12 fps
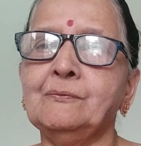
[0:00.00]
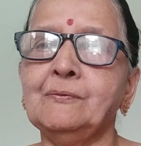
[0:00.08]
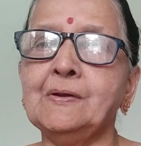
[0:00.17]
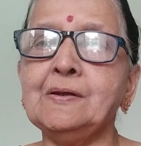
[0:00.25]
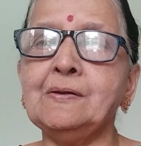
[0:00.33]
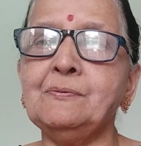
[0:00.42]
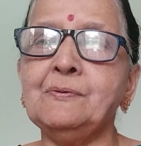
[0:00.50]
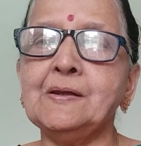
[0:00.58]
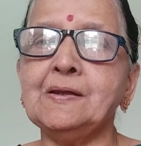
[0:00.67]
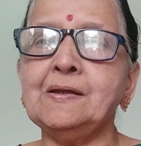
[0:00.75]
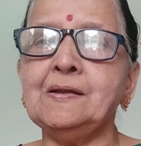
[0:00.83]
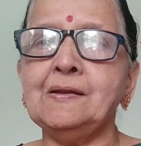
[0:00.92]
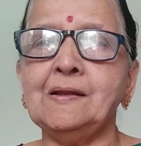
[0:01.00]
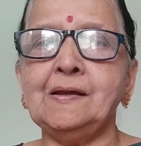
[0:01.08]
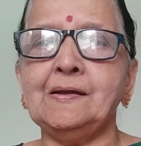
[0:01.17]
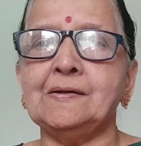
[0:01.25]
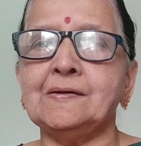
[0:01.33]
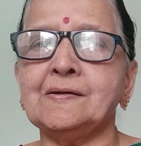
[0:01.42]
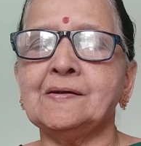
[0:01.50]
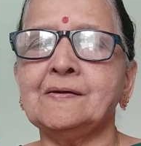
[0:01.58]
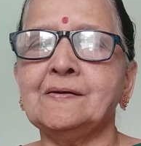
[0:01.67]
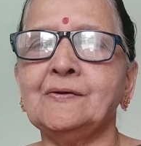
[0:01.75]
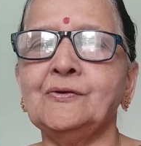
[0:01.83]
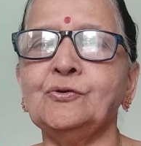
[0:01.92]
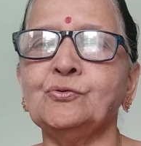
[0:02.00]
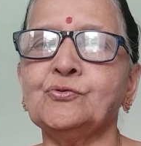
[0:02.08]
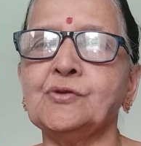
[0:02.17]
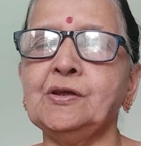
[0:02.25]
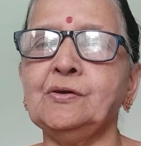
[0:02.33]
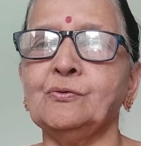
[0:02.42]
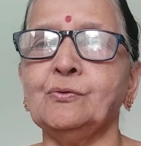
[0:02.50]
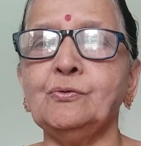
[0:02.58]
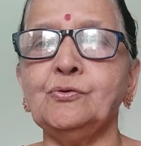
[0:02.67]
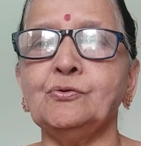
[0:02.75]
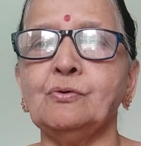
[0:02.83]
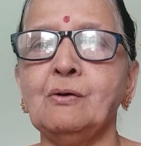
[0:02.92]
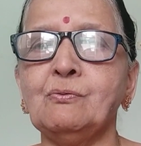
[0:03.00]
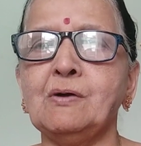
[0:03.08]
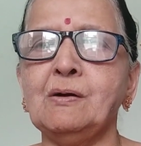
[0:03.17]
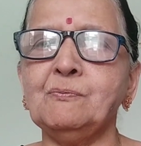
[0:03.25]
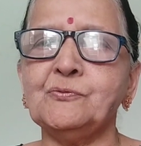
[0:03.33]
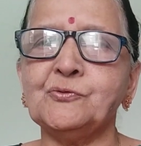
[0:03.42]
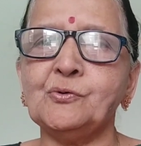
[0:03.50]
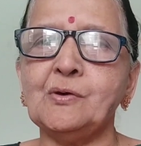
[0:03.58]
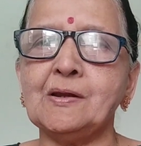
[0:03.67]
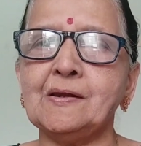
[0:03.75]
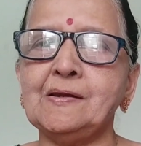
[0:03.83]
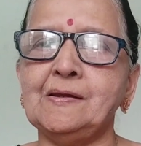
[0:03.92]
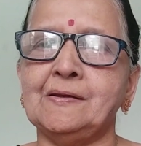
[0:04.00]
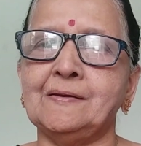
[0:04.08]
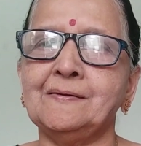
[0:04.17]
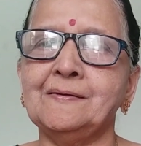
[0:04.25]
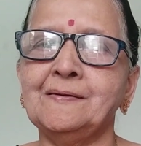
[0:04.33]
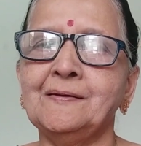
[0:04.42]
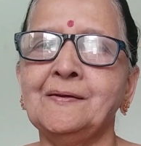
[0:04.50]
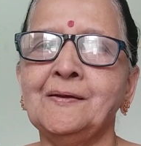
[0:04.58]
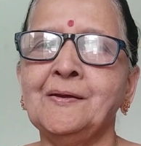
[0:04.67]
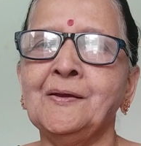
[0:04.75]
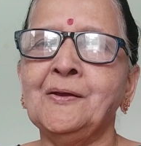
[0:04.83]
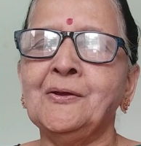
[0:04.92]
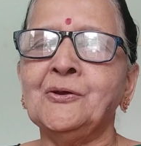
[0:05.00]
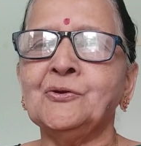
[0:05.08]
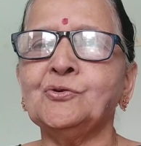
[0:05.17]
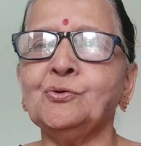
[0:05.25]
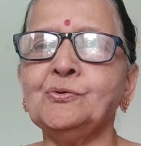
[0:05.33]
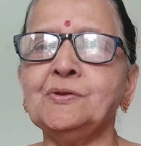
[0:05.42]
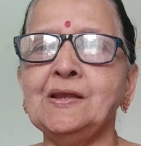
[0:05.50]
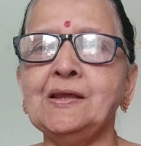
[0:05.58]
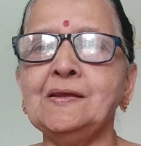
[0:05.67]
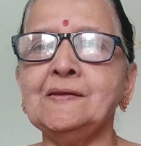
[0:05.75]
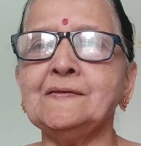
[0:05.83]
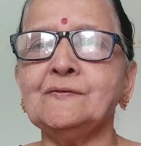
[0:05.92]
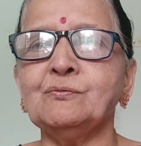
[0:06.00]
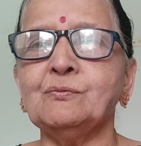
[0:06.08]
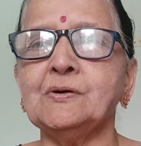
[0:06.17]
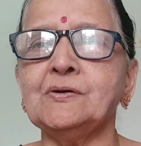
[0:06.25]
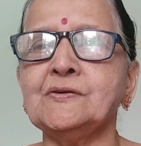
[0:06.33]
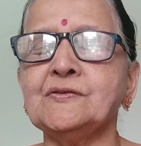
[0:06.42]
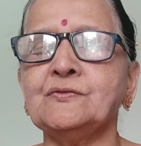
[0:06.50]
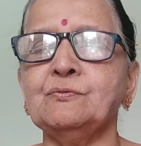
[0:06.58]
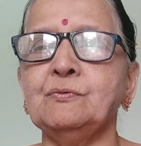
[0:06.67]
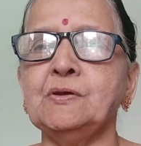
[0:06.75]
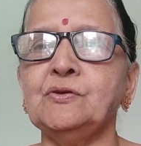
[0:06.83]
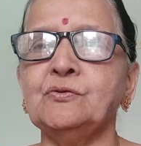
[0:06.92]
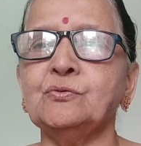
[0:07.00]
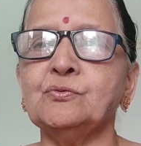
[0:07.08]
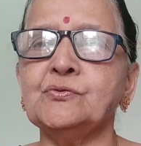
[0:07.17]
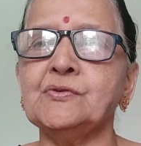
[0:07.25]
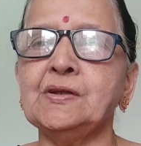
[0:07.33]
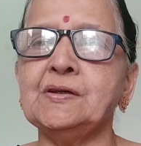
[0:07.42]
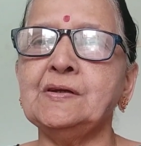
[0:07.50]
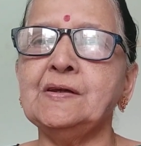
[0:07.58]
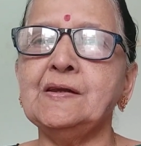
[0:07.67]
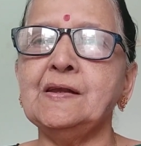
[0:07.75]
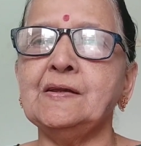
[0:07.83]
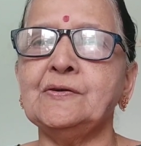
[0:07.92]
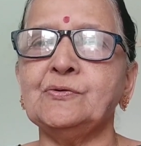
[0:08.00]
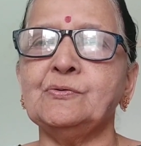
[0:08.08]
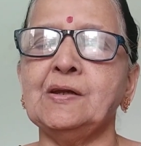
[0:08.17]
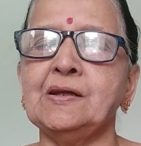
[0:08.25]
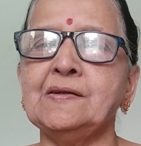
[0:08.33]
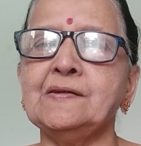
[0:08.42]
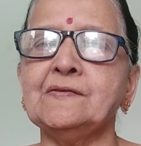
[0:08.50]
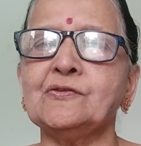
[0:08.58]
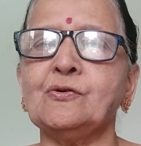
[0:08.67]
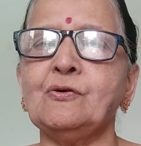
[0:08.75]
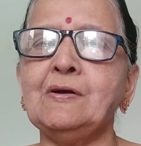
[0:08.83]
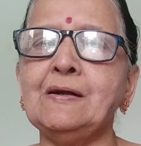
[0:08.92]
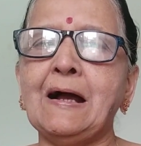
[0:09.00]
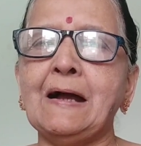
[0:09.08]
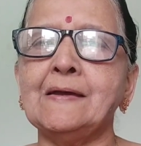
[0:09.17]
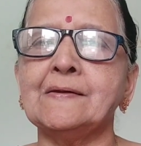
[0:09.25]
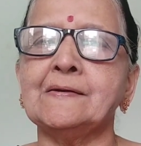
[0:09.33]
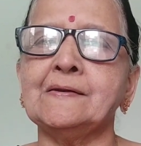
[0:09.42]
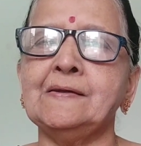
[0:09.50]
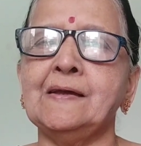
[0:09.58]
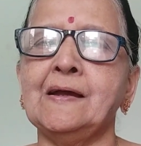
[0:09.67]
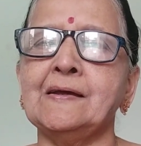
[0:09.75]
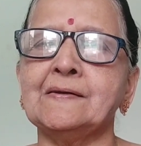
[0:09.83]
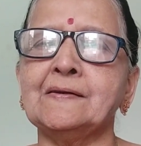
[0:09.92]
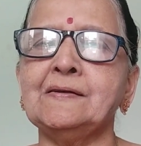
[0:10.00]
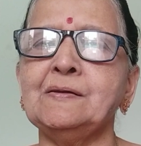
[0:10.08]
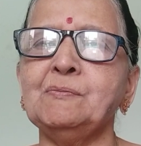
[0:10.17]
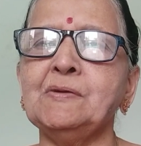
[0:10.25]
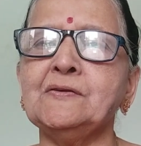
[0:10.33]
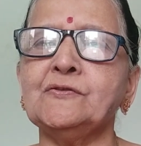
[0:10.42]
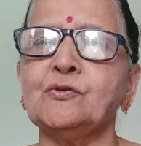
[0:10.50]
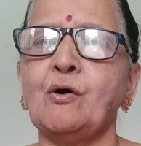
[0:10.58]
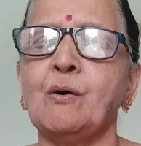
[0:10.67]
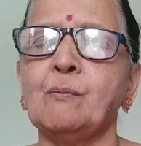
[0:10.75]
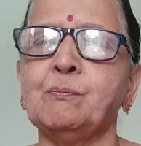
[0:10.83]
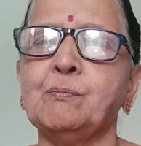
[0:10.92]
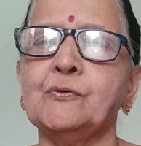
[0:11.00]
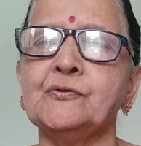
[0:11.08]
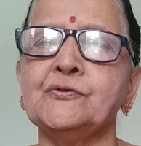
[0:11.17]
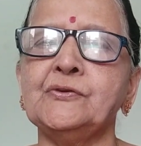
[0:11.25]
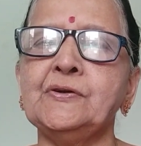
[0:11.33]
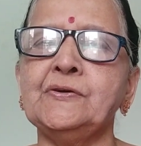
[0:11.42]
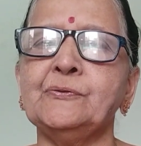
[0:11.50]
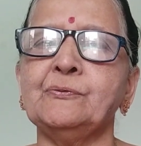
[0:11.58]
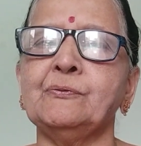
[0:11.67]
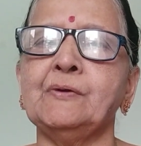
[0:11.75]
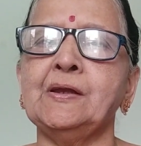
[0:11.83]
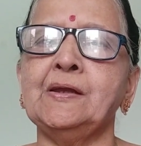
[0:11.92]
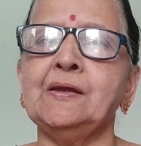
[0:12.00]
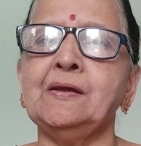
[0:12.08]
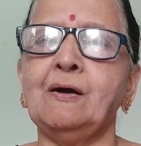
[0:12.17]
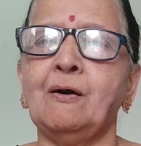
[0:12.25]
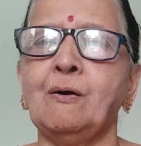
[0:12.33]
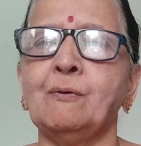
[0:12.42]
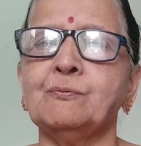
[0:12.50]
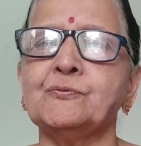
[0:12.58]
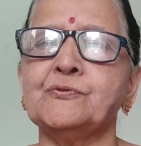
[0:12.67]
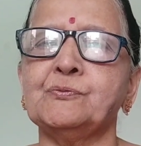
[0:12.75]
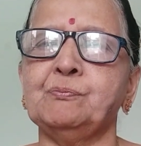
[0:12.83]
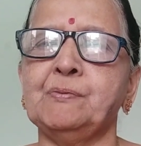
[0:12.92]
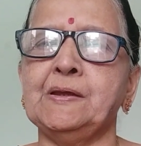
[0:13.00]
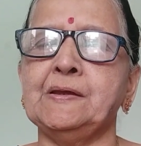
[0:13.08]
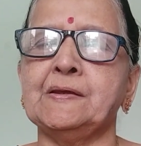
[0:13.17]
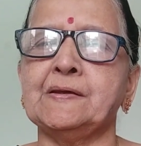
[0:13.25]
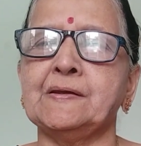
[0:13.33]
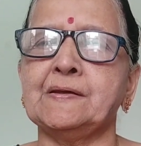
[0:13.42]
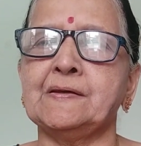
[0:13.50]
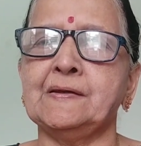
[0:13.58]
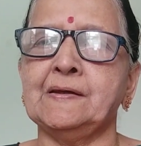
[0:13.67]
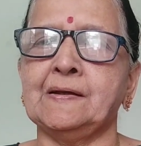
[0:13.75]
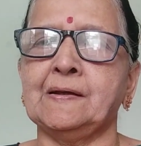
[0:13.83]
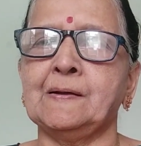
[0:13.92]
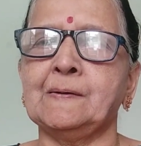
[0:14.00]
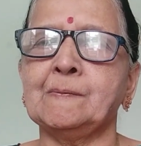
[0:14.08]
very, very late, you say, Oh, you have come so early. So these words we use in day to day. It is called irony. Irony means opposite way of speaking.